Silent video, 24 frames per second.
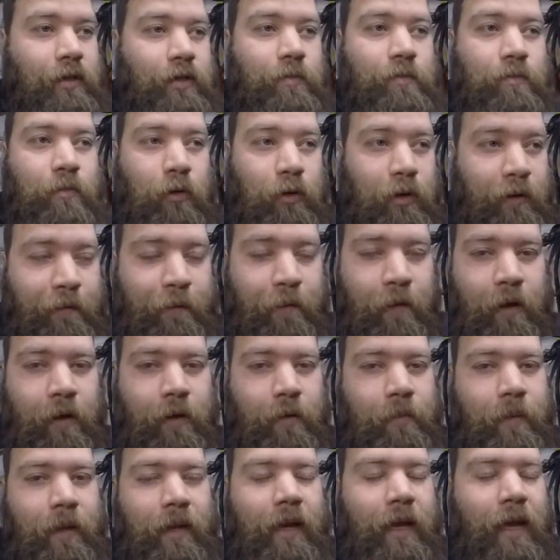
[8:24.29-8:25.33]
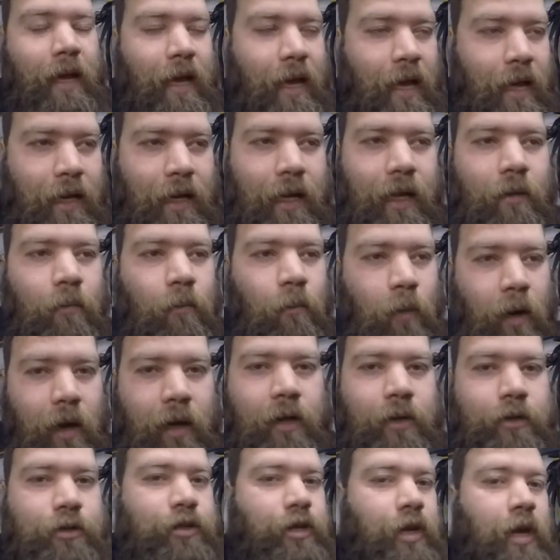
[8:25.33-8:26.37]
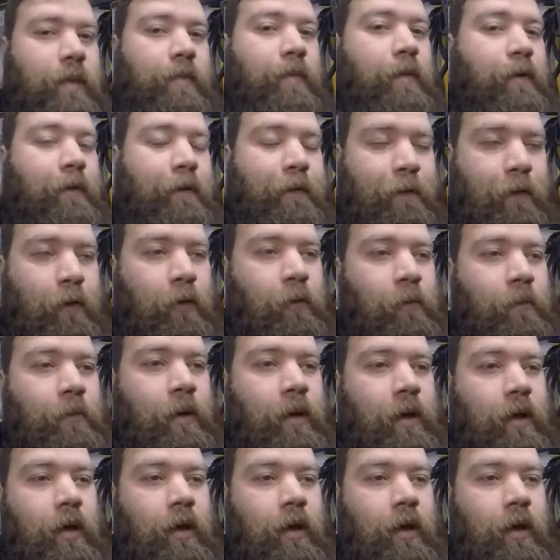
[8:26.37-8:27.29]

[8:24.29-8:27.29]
to modify them in any way, shape or form.